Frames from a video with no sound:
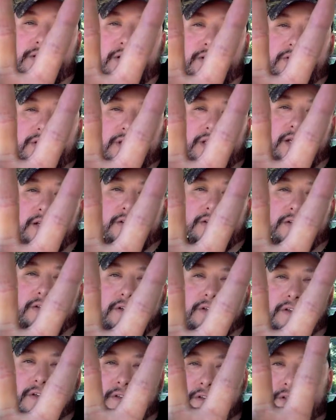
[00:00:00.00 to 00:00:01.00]
Talk to you
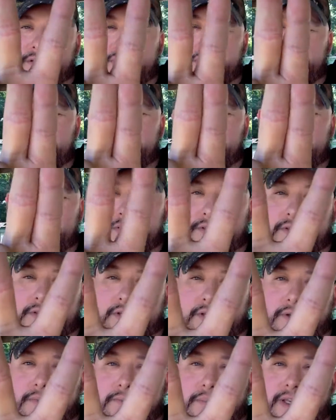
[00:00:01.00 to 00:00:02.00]
later.
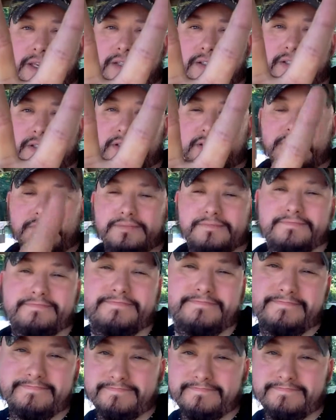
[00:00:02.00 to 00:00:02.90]
Peace.